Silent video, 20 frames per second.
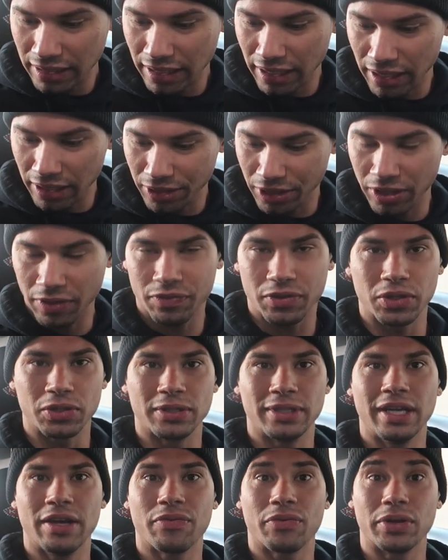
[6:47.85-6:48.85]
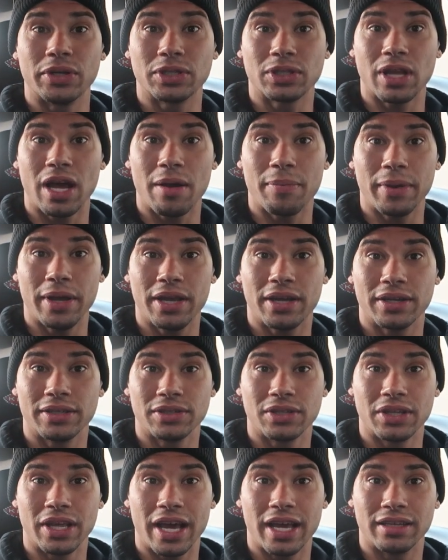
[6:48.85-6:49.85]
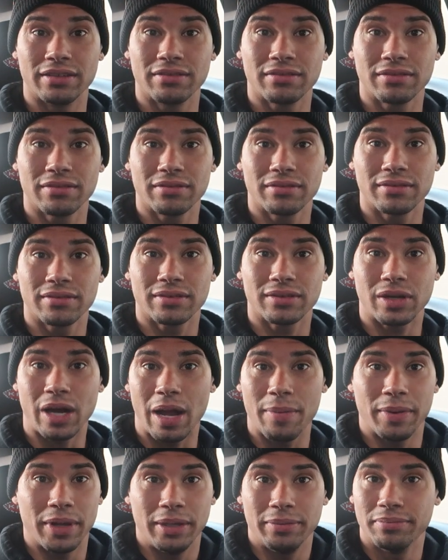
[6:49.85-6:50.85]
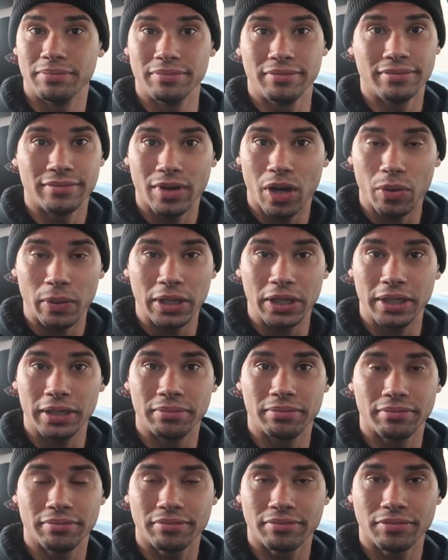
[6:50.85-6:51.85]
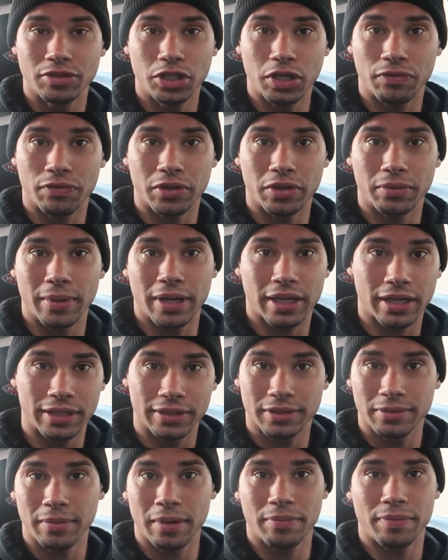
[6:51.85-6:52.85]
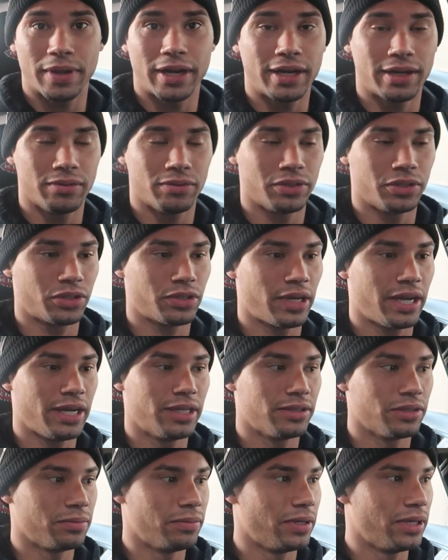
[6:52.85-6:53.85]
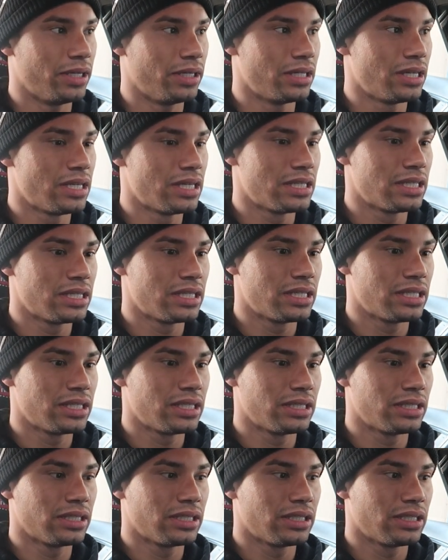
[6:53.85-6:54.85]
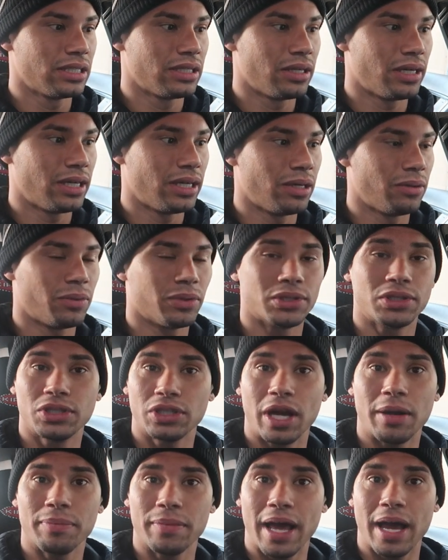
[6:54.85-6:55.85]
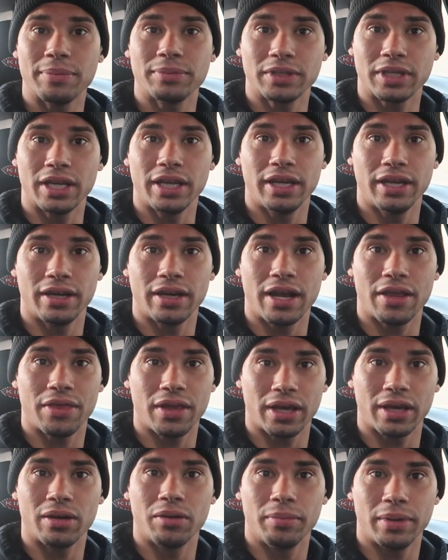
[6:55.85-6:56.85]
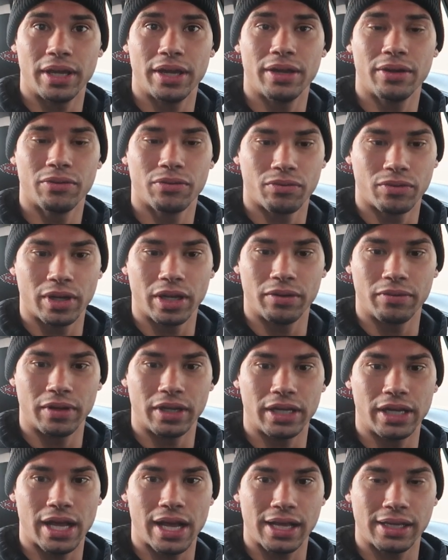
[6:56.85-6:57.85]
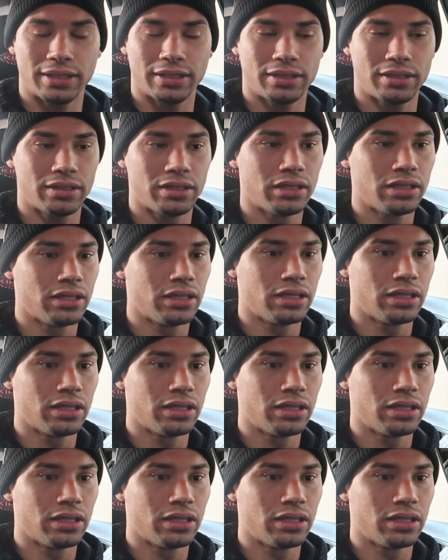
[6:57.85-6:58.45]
The shifter is definitely sloppy because of that crappy OE shifter mechanism up there on the trans, but once shop daps get here, I think it'll be really, really nice.